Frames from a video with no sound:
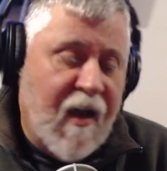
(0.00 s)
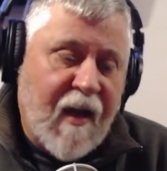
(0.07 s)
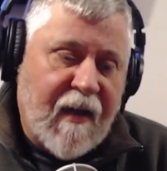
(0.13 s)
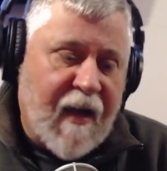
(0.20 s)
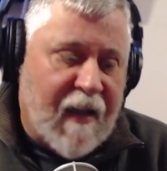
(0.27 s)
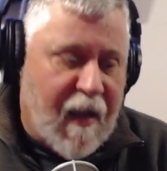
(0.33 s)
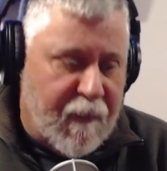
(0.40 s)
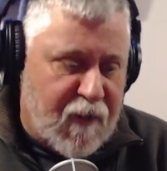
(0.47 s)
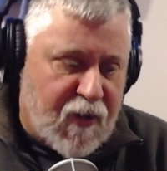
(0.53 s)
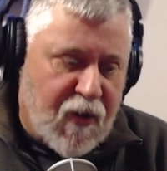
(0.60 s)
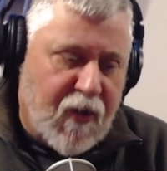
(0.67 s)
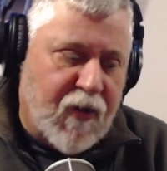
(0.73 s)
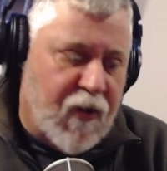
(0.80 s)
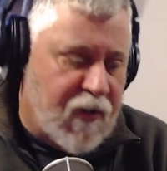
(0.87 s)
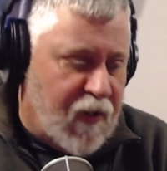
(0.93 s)
Now, I'm
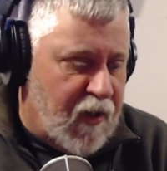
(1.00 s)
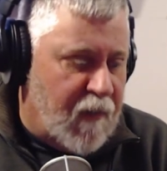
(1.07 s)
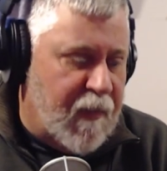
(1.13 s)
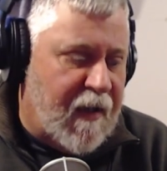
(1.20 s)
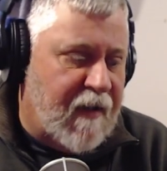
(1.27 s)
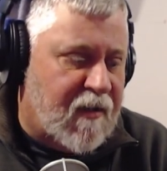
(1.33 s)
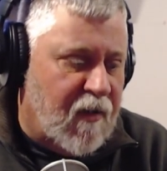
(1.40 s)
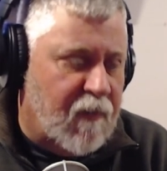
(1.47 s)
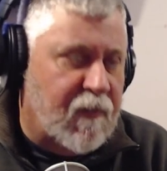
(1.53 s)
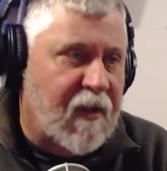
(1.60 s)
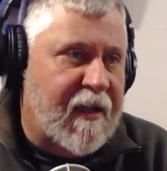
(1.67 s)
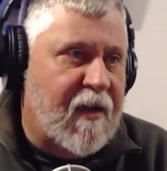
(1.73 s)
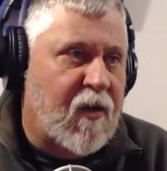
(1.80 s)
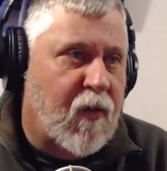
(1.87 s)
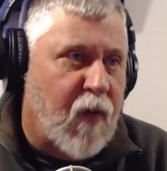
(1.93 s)
sure there's going to be some
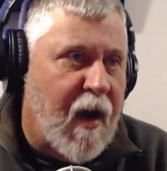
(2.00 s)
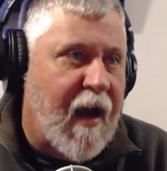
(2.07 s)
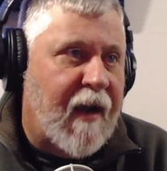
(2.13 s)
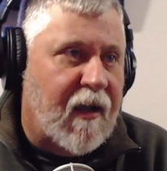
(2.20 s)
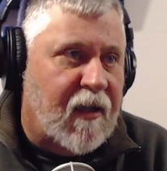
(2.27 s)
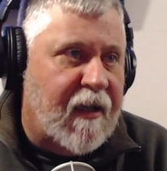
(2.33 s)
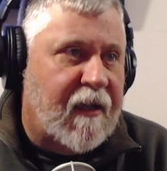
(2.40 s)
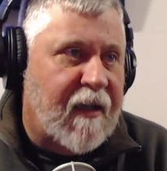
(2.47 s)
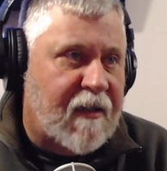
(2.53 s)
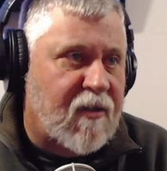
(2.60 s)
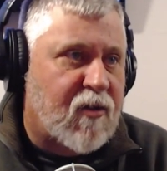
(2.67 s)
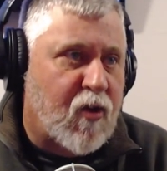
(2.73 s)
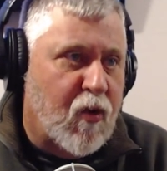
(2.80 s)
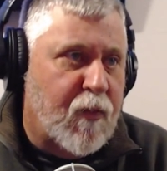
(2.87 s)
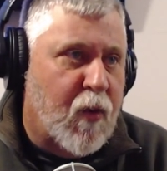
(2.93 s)
legal wrangling that the
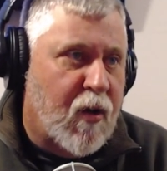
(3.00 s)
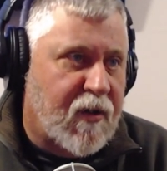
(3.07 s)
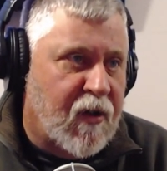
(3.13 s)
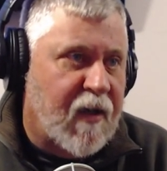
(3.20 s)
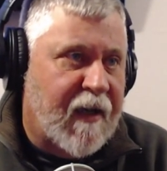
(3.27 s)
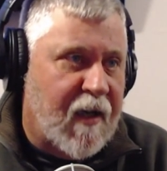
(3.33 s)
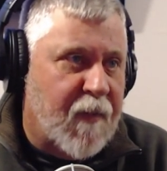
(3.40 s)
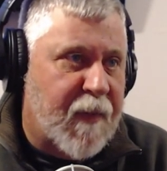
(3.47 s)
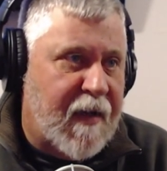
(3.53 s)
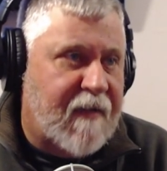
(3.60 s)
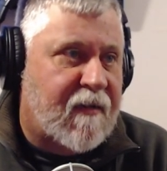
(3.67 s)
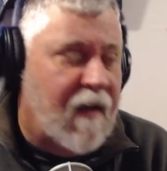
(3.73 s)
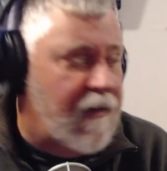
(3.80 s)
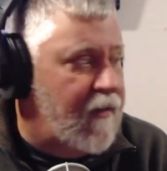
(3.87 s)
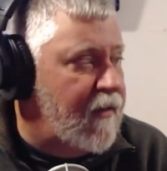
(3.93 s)
school board's going to get a
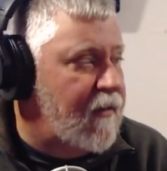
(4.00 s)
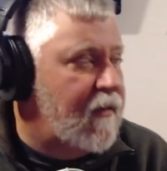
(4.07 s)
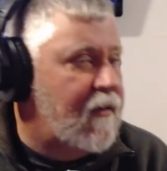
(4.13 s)
piece of it.